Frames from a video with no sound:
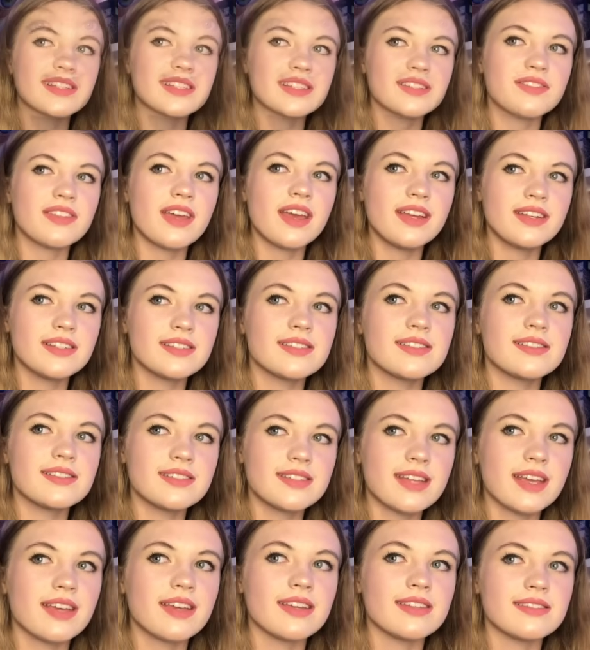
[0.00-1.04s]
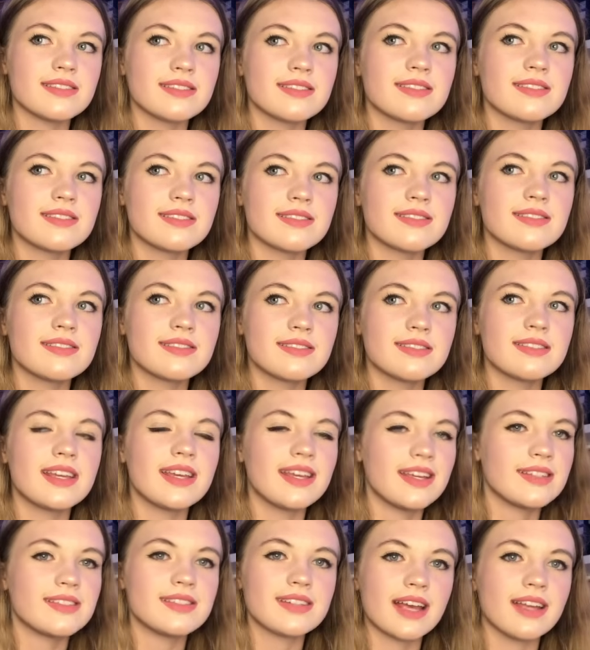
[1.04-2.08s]
fact, if there isn't
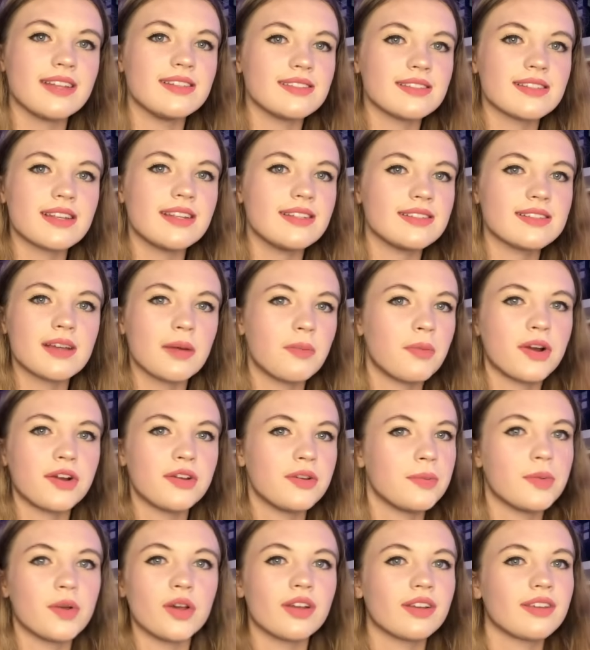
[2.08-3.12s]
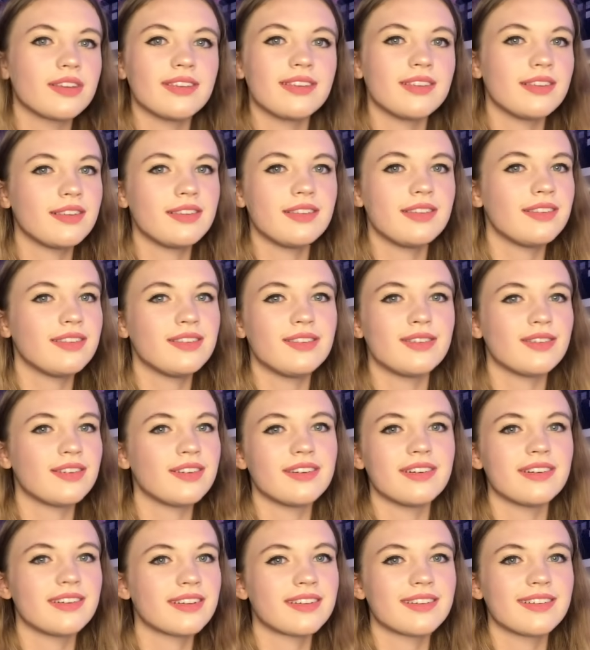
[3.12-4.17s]
tear stains, it's somewhere in your book. You're
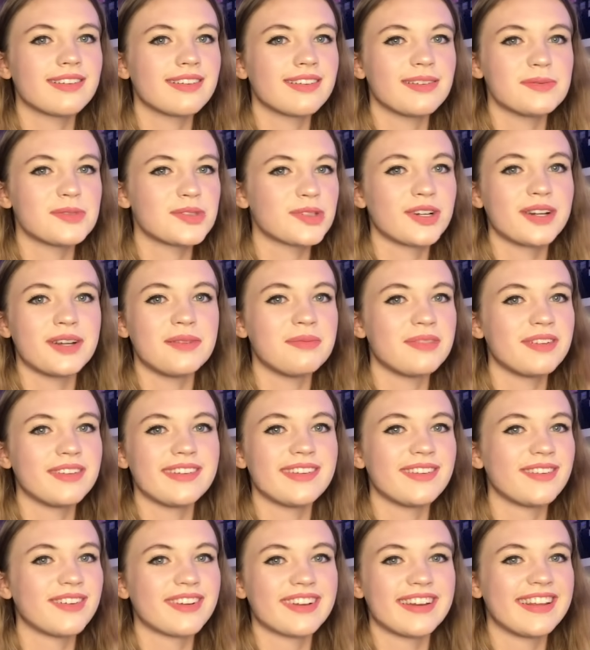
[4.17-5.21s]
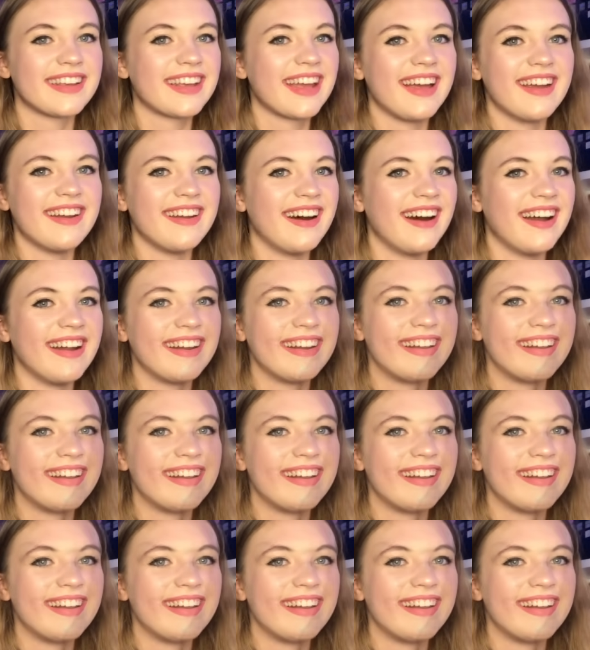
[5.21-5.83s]
not gonna get a 9.